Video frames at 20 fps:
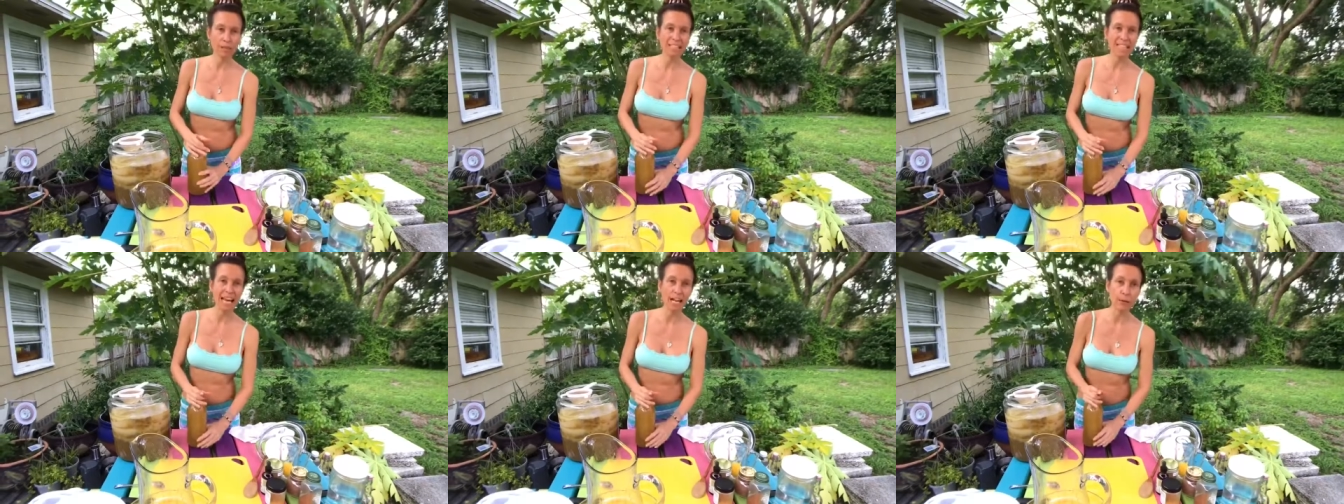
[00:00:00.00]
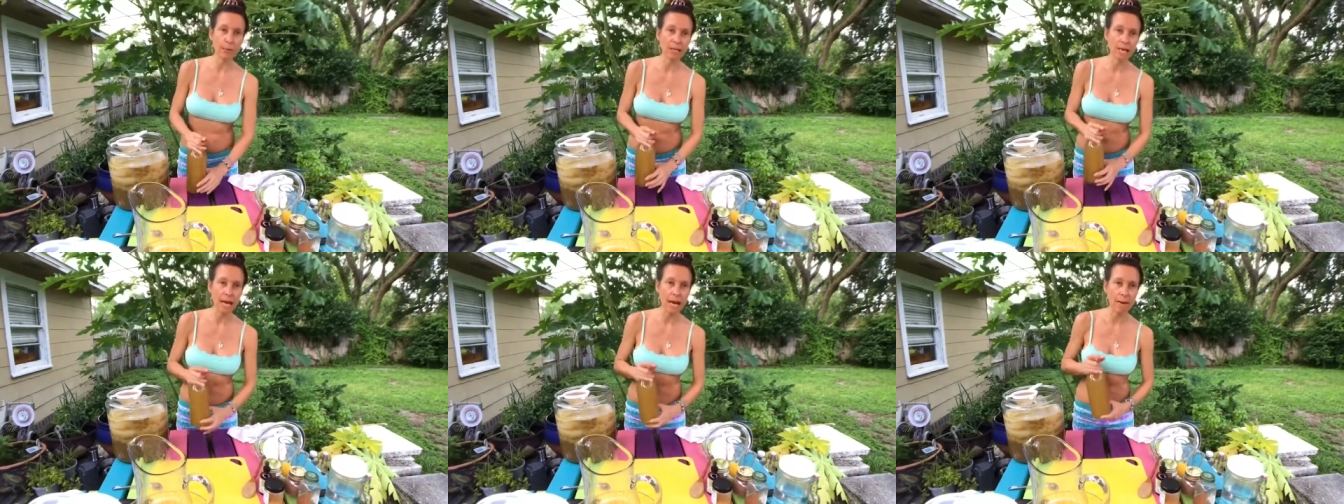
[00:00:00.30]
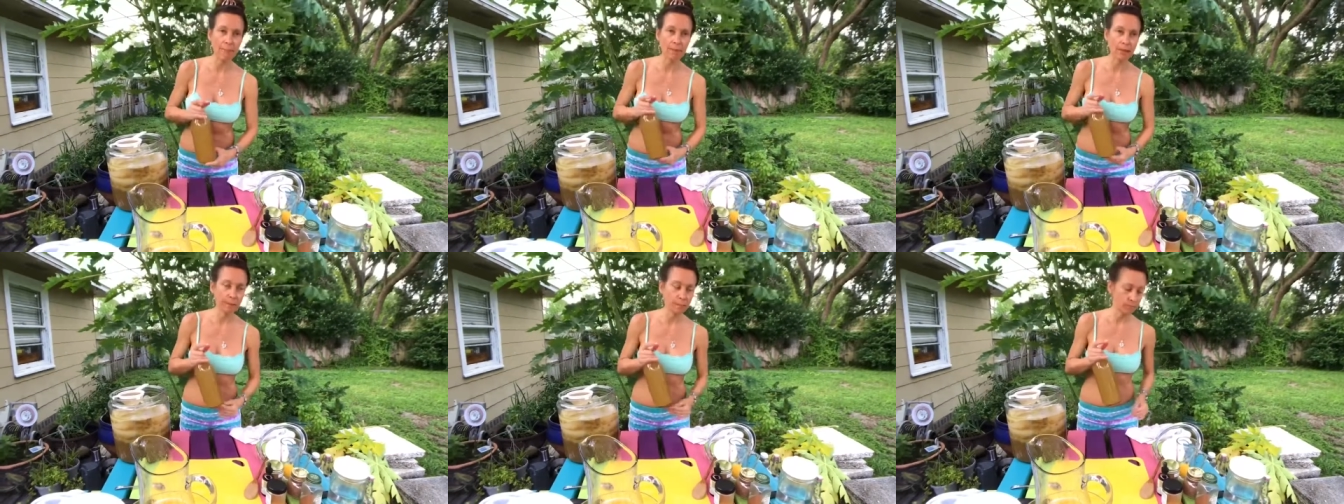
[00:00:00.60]
My dad will be
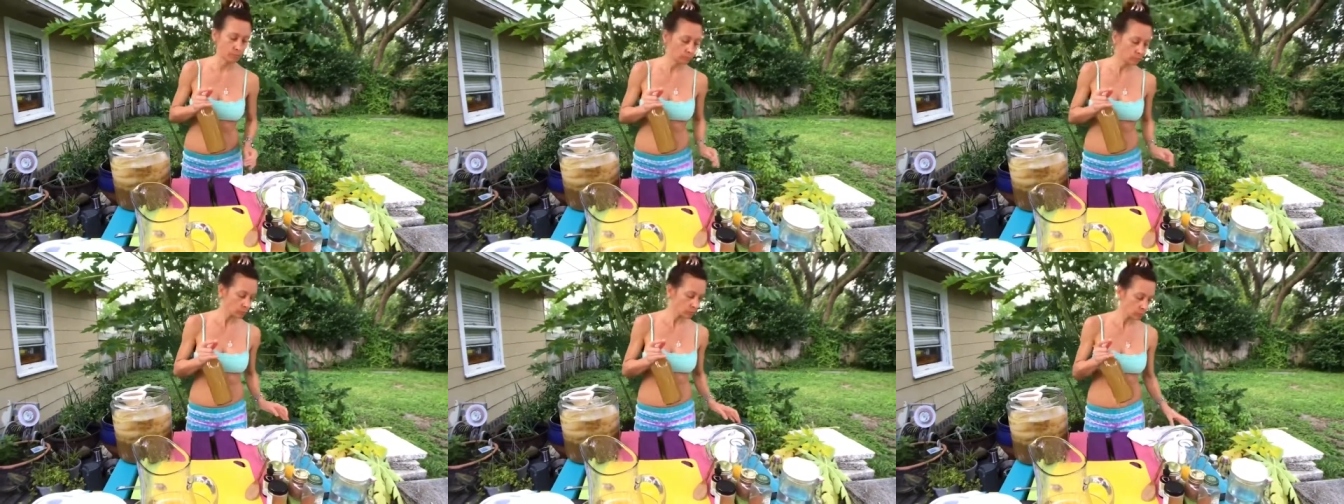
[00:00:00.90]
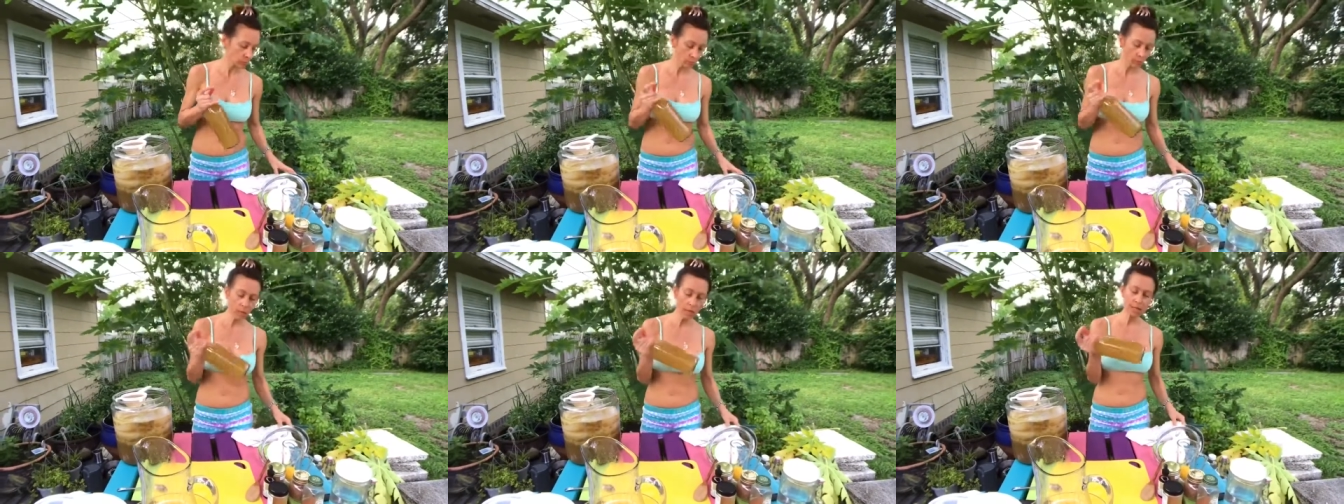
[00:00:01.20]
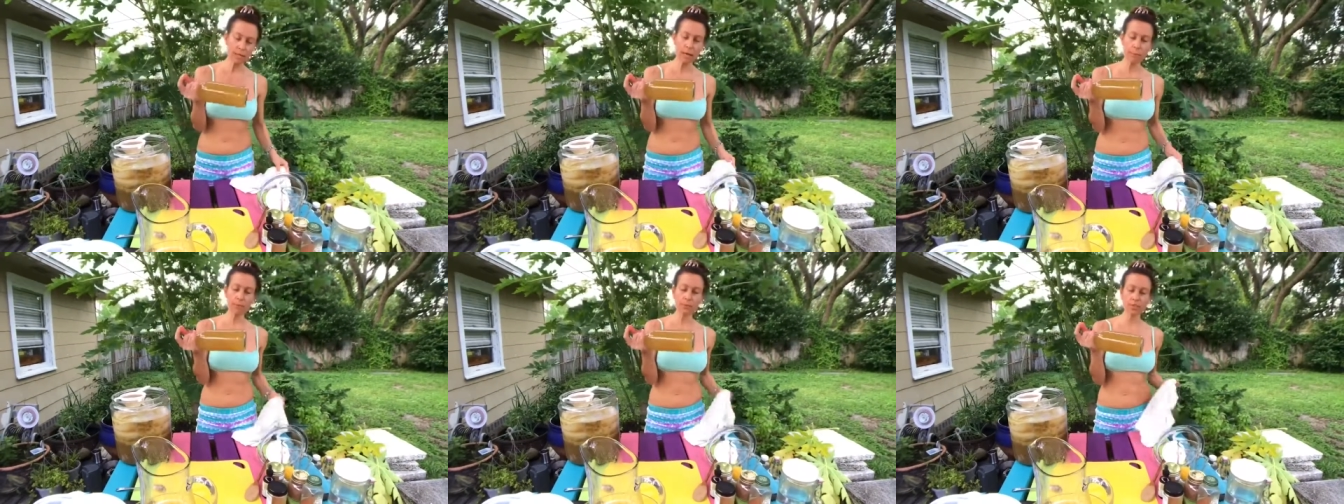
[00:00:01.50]
happy.
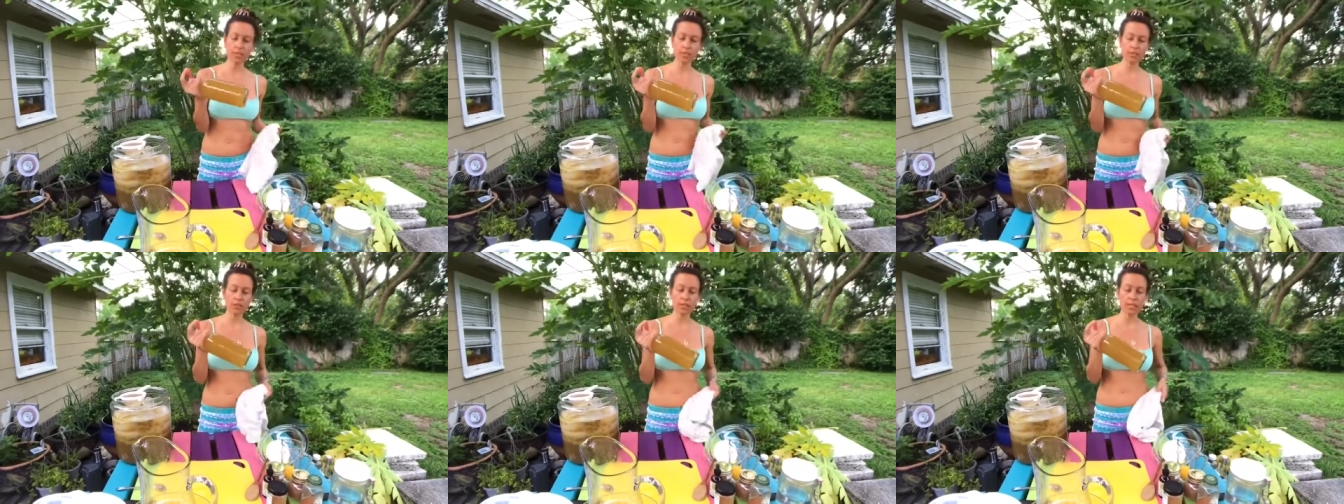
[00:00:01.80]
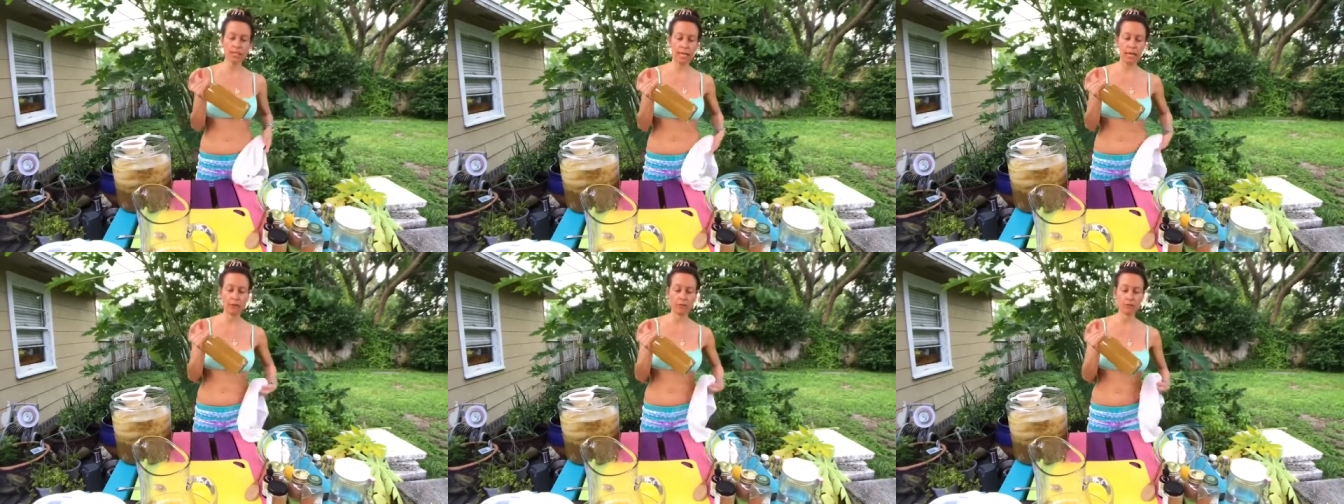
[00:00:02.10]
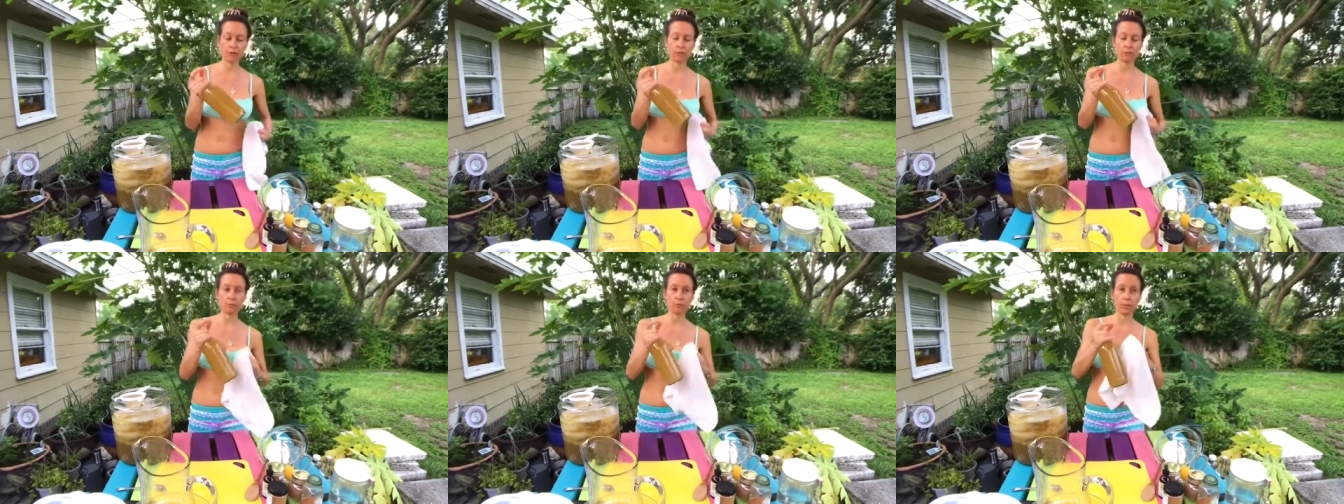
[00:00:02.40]
A couple days on the
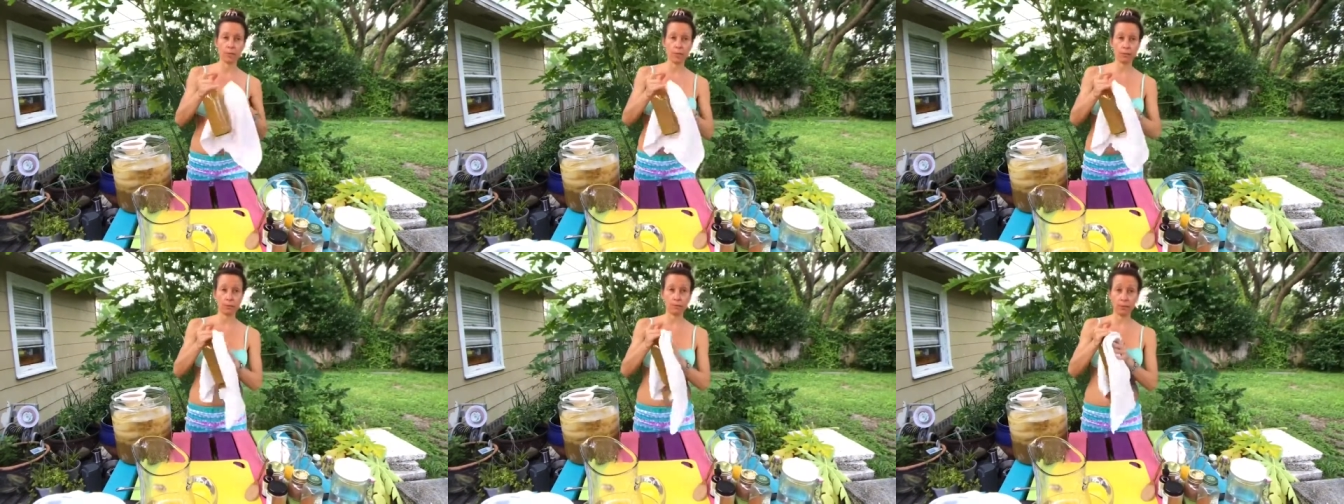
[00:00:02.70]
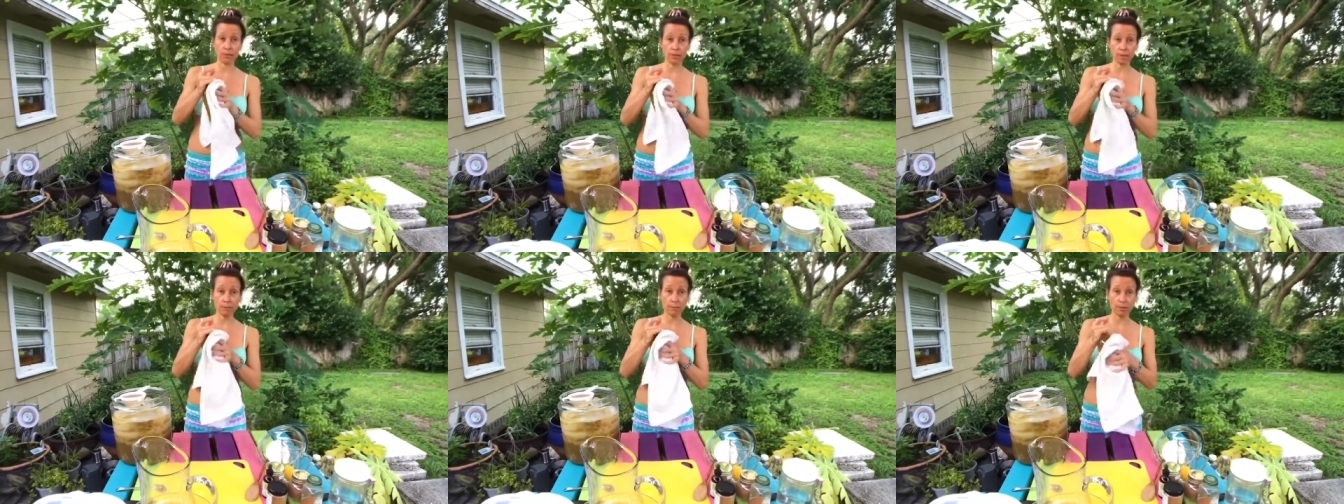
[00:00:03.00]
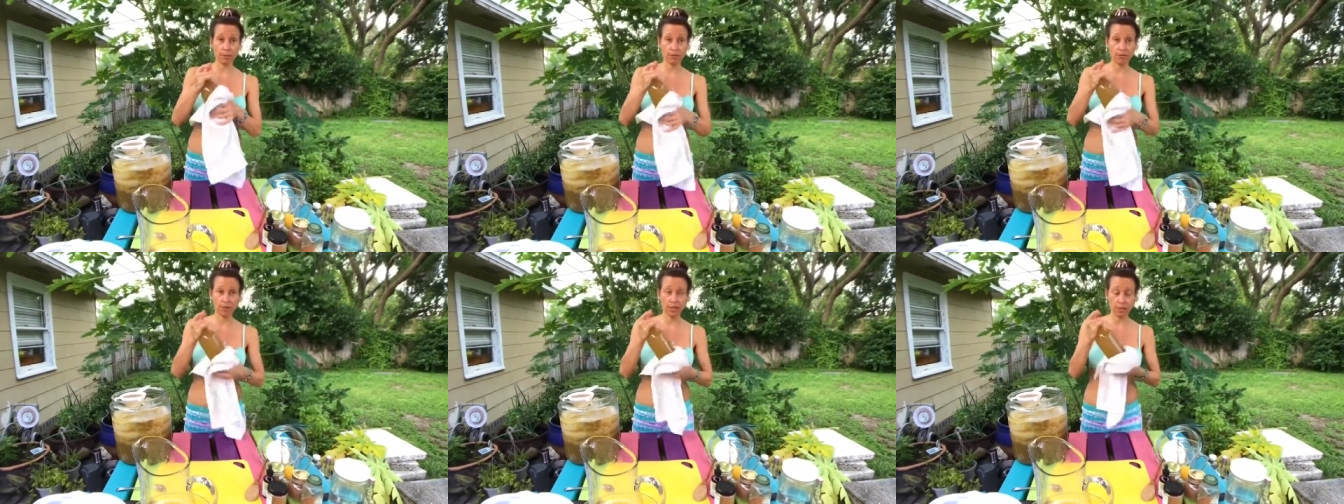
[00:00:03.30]
counter, it'll, it'll build up
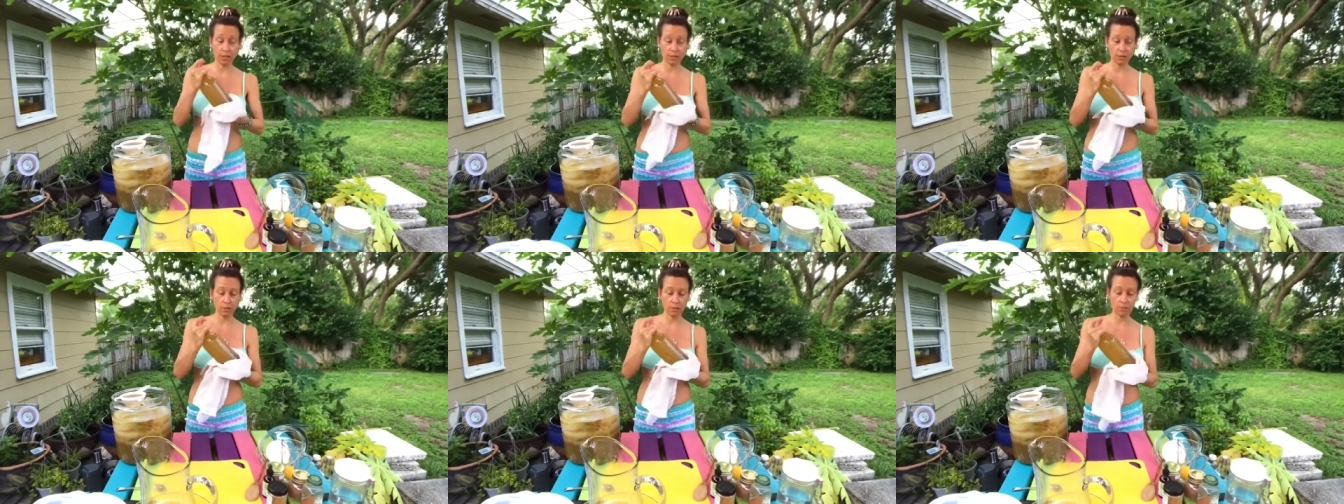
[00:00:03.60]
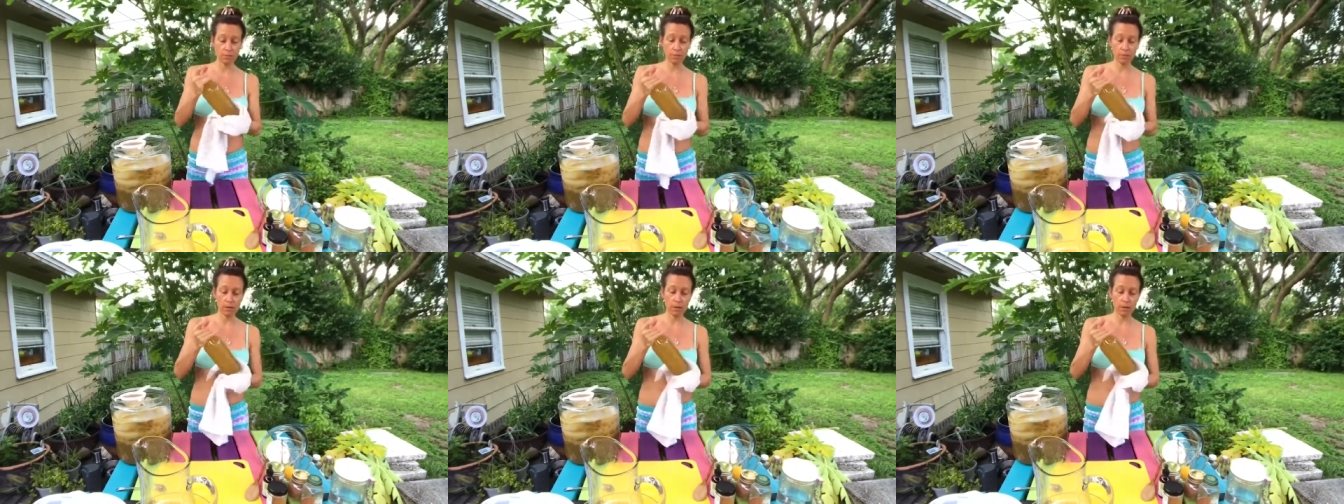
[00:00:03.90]
its fizz.